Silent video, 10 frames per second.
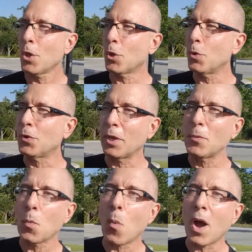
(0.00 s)
You
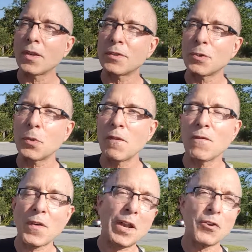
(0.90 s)
didn't want to
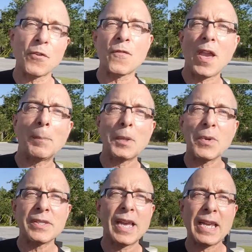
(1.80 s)
infect your family
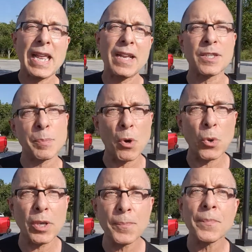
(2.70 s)
with secondhand smoke.